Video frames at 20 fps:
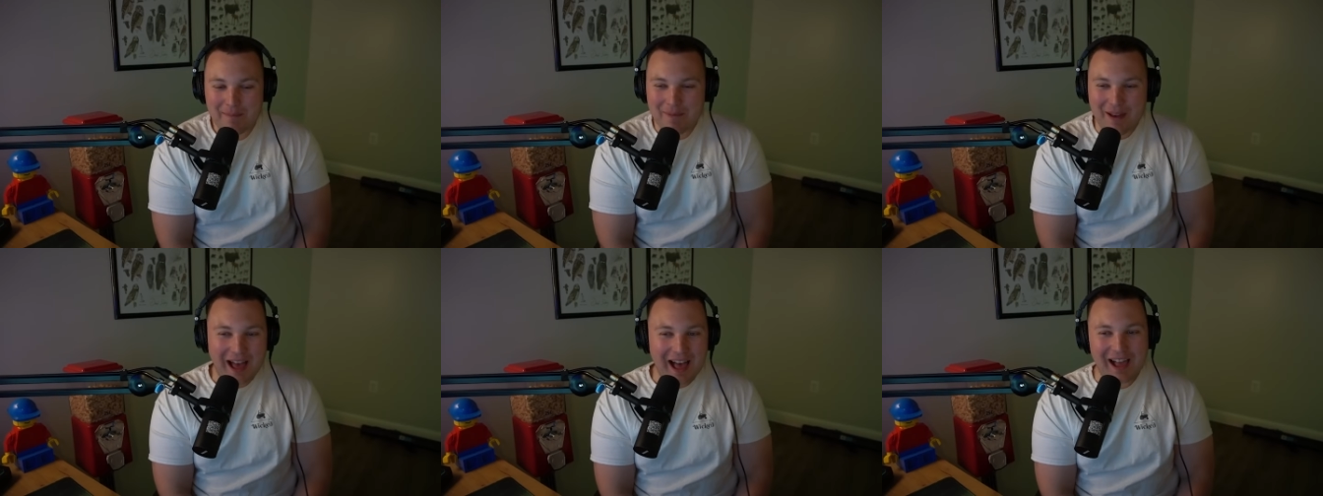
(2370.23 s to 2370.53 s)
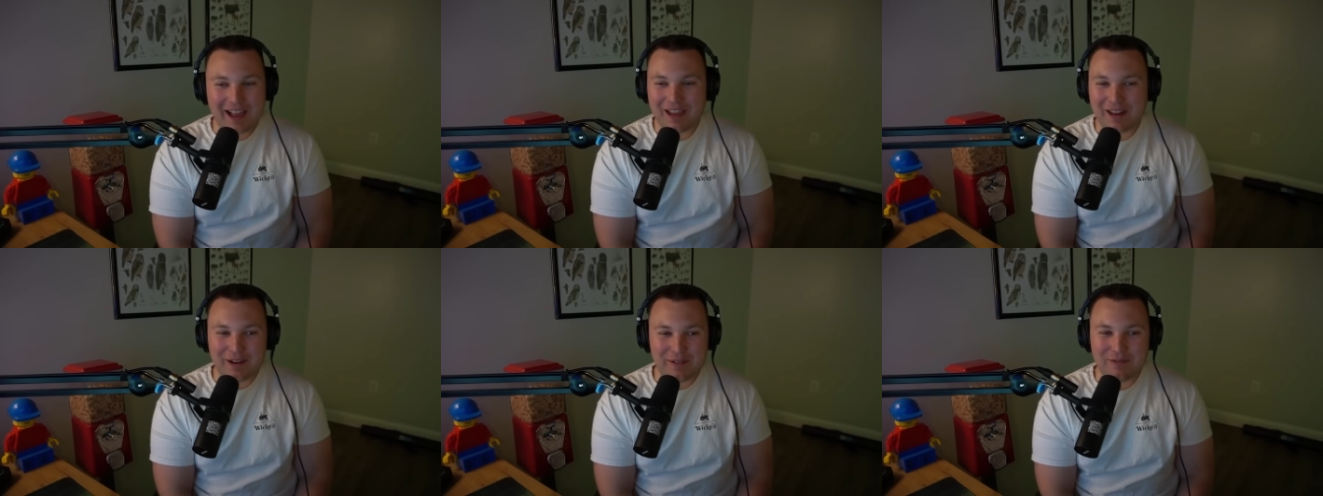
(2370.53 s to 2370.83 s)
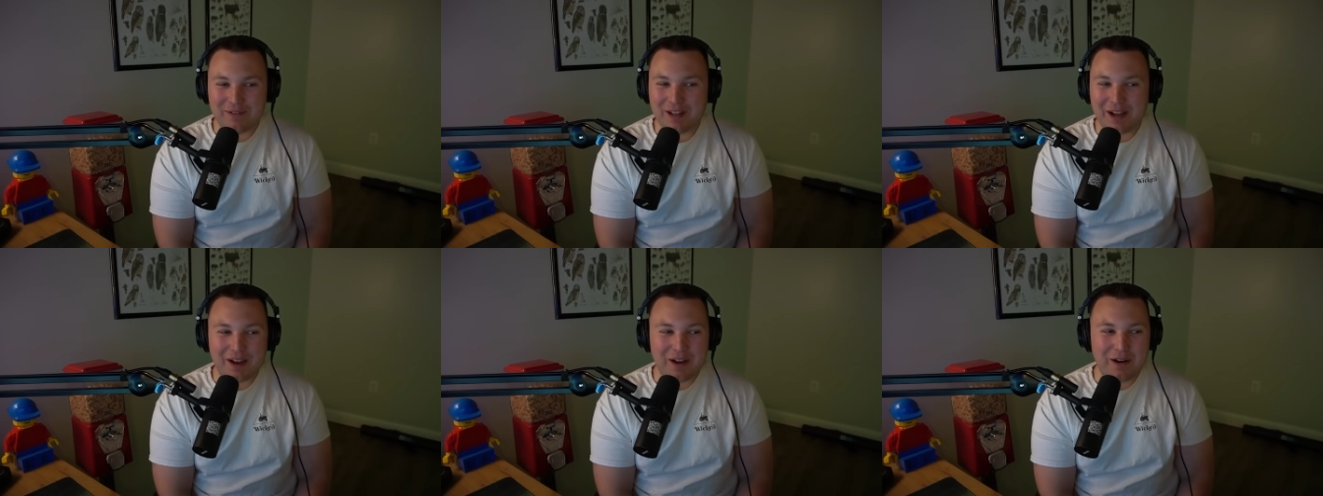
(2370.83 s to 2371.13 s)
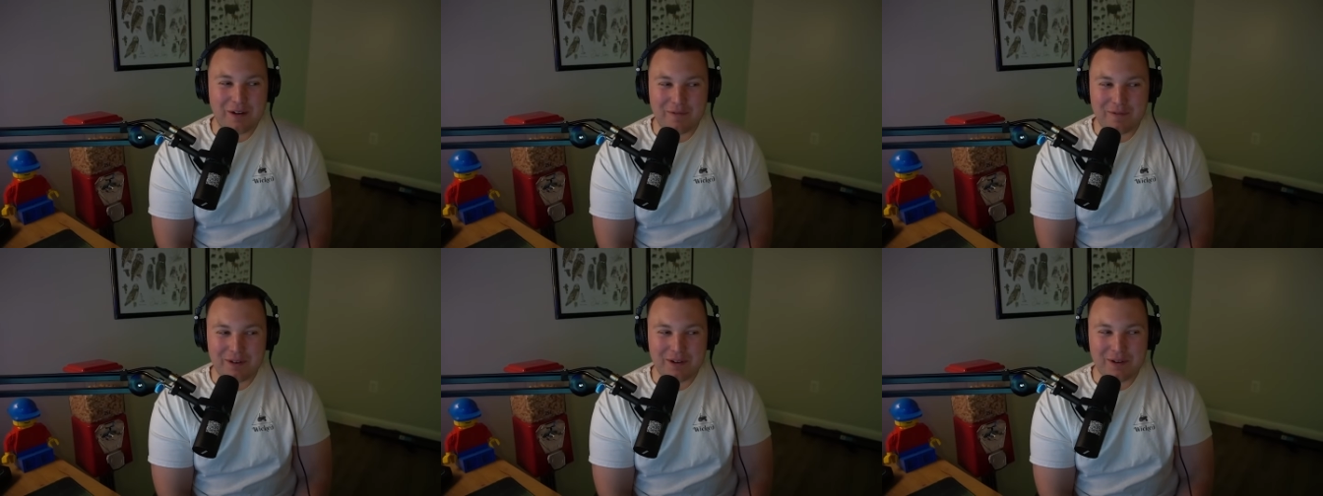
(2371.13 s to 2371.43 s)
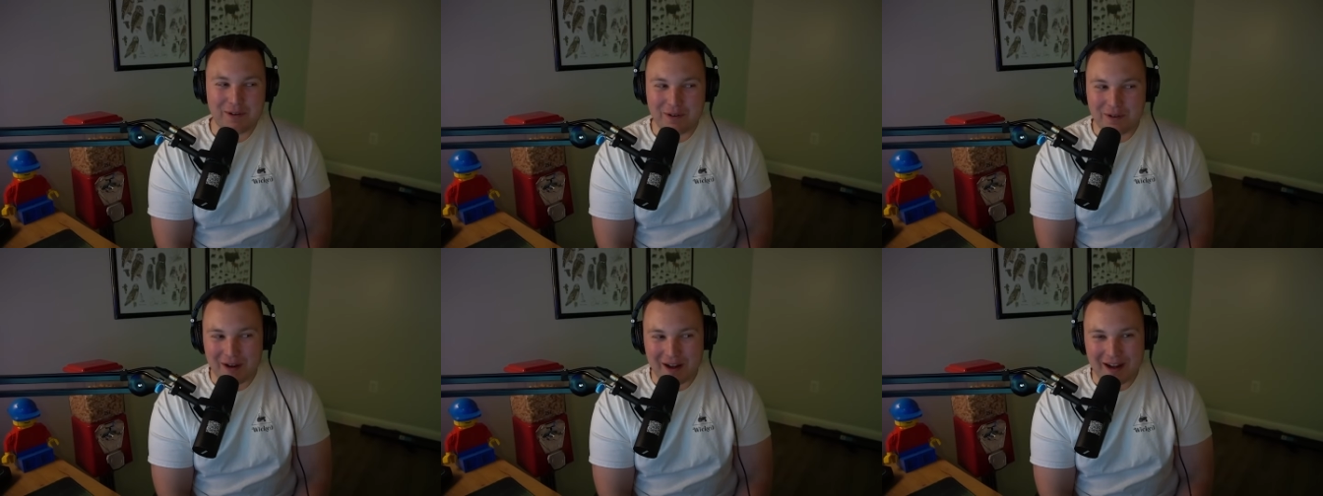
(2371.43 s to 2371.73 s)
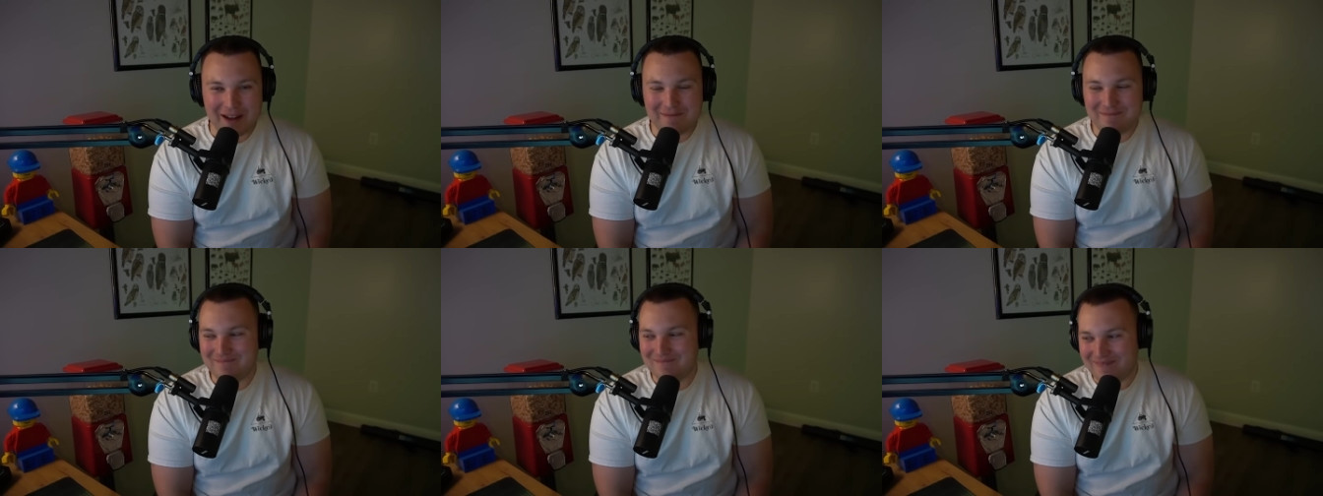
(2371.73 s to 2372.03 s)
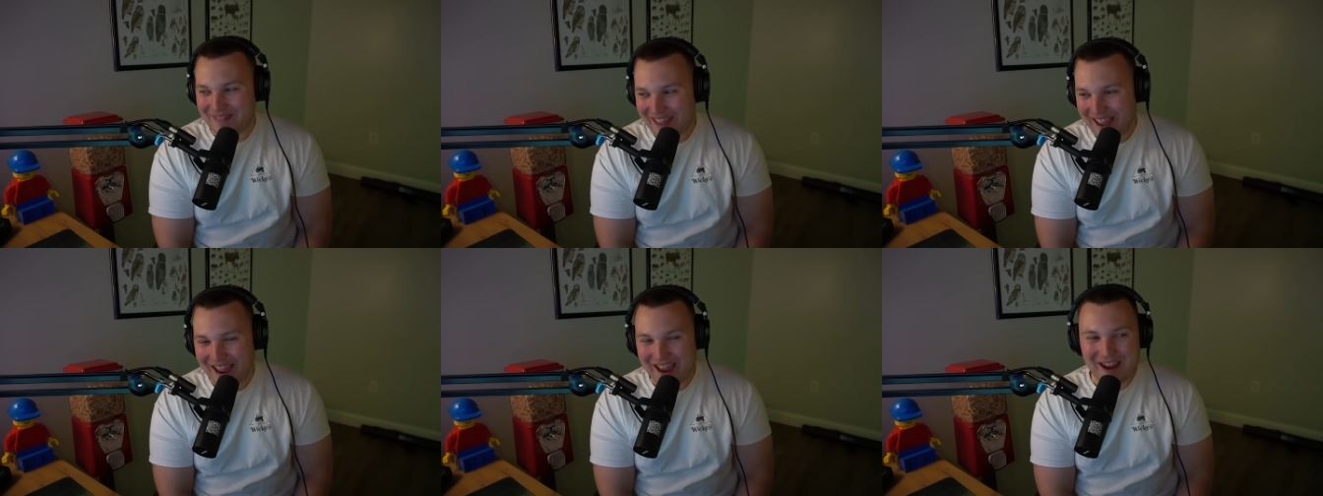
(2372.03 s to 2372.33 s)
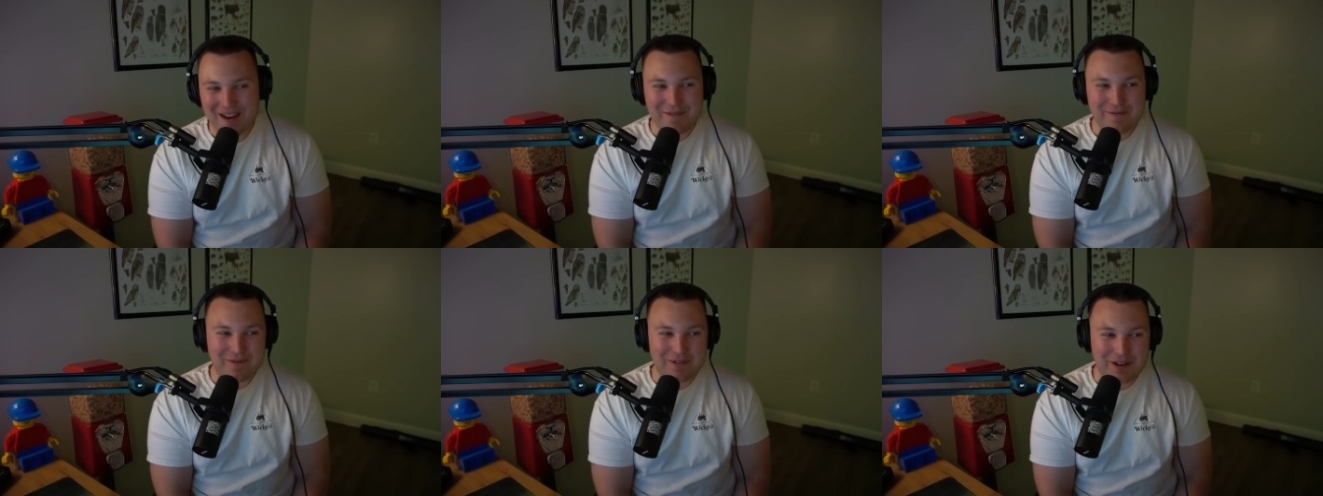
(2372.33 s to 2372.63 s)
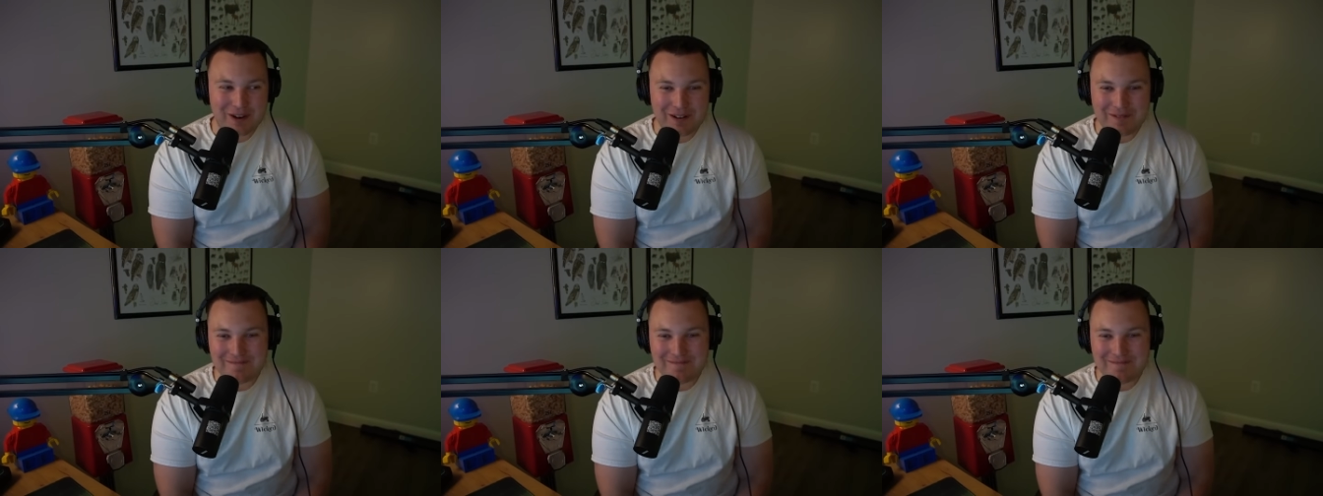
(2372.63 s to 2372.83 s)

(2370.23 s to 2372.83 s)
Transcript: not gonna fly over Ukraine ever.